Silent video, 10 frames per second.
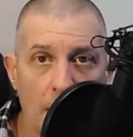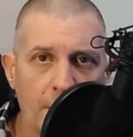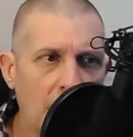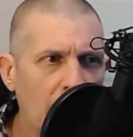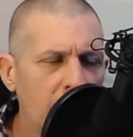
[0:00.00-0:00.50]
I
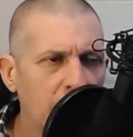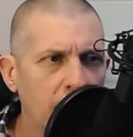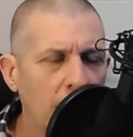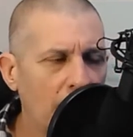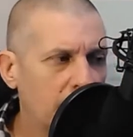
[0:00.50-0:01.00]
mean, I
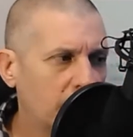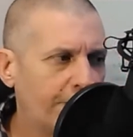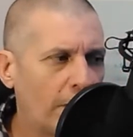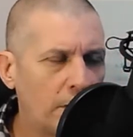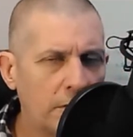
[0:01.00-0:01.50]
actually
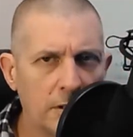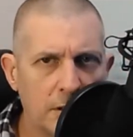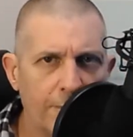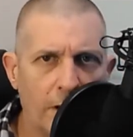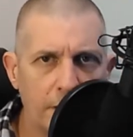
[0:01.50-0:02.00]
followed
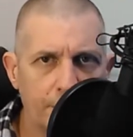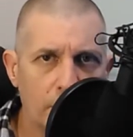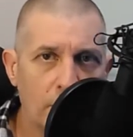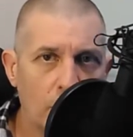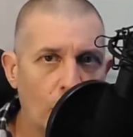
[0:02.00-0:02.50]
his advice
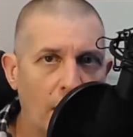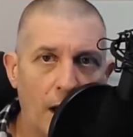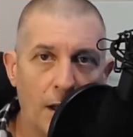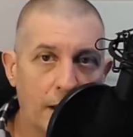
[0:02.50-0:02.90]
for a little while.